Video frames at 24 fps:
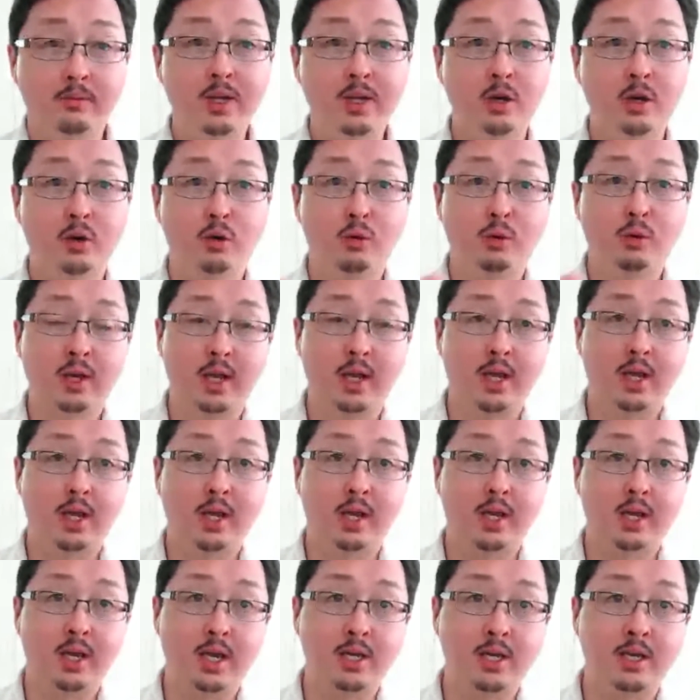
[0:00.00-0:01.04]
You know,
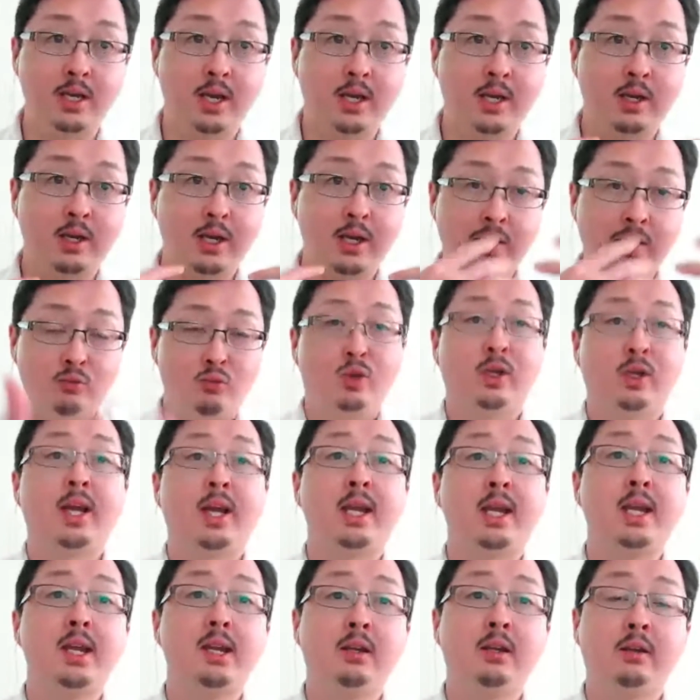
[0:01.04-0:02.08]
in
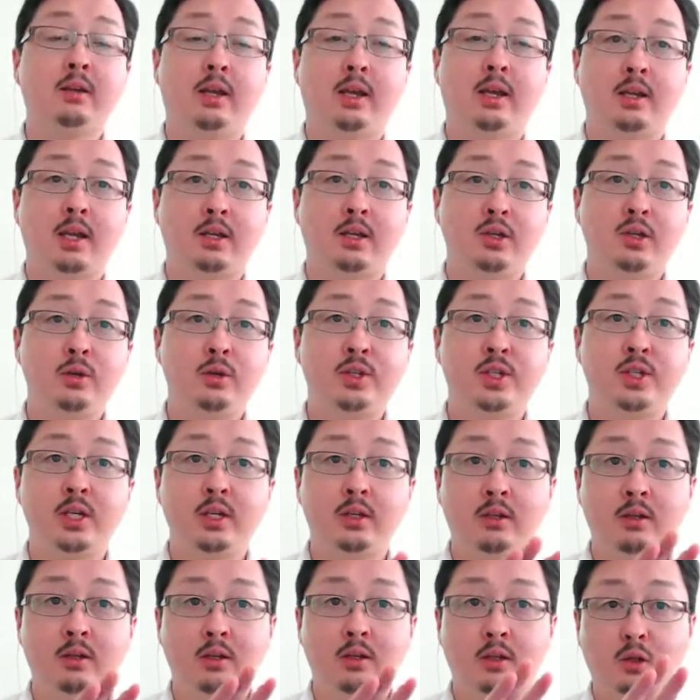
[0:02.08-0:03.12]
relating, in
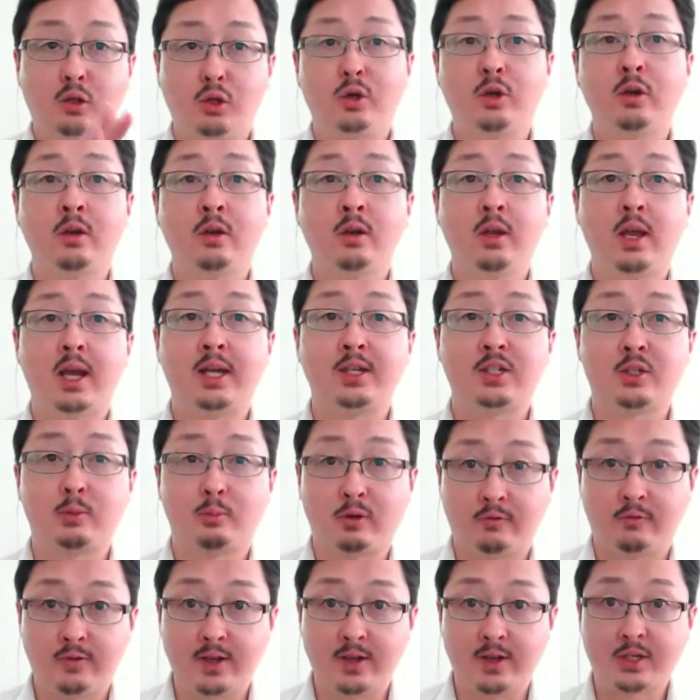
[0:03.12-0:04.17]
using Learn as a
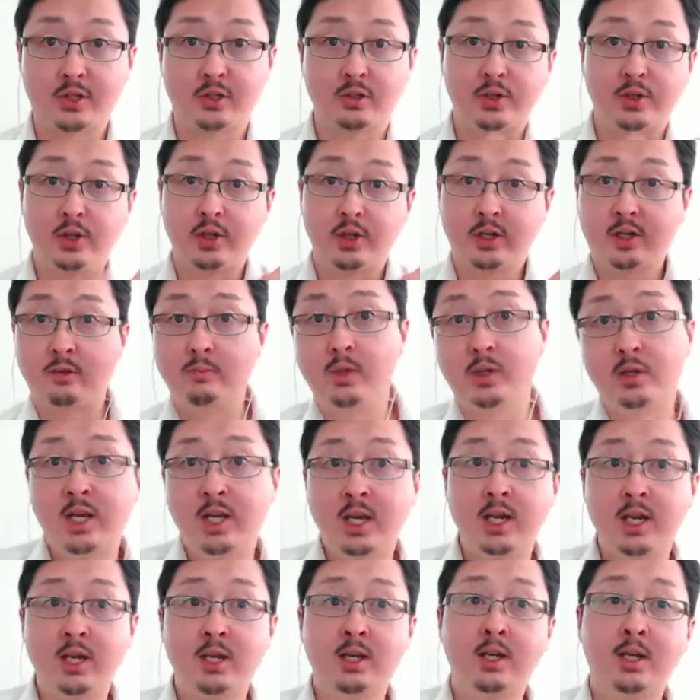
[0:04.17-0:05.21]
professional in the
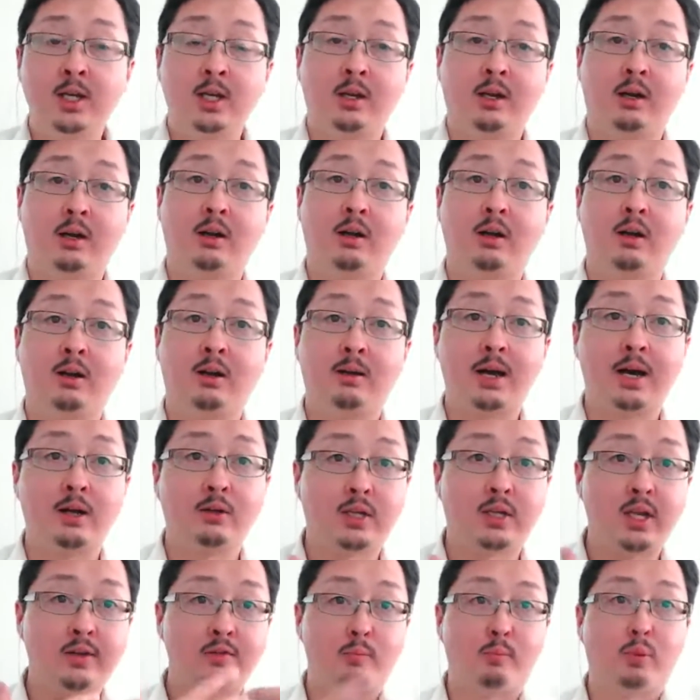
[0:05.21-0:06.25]
community, I'll
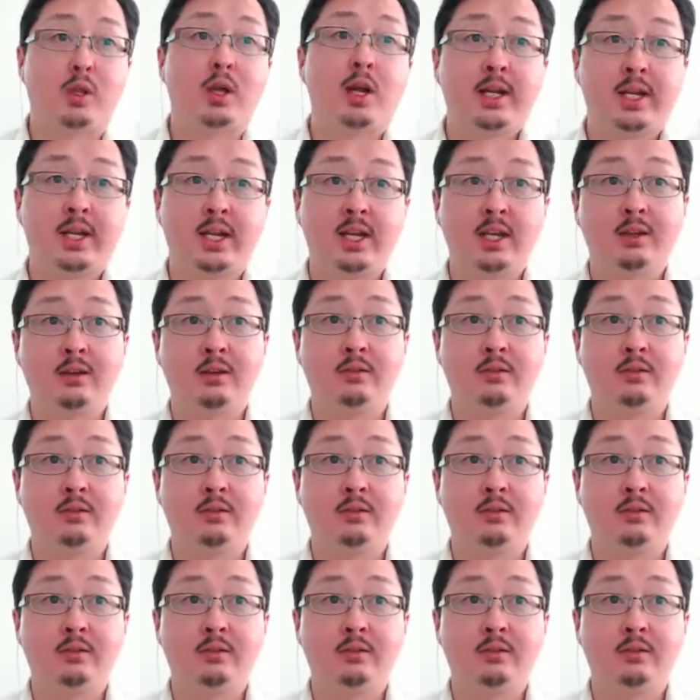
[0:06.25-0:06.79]
give a plug